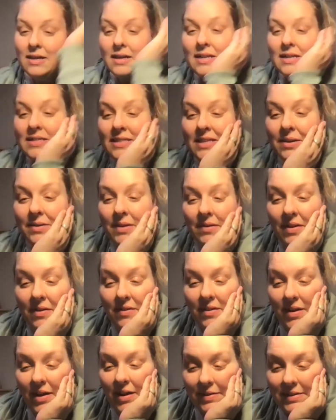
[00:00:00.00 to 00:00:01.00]
Let's see,
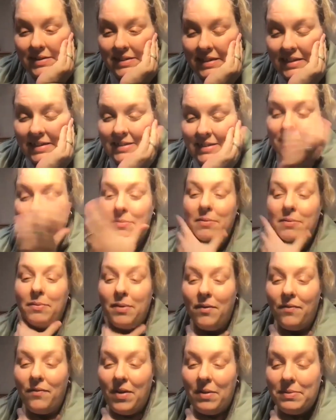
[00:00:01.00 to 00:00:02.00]
another comment seeing some of
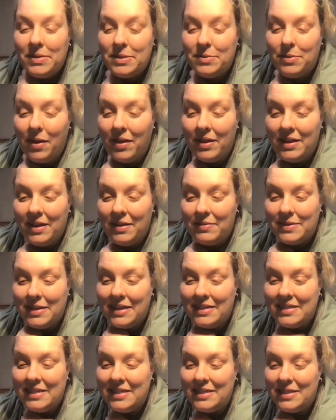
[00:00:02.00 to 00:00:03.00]
your famous relatives.
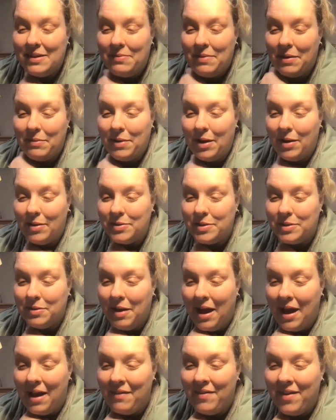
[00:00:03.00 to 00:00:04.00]
I see some that we also
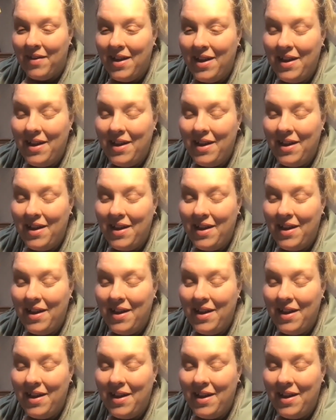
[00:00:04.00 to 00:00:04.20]
have.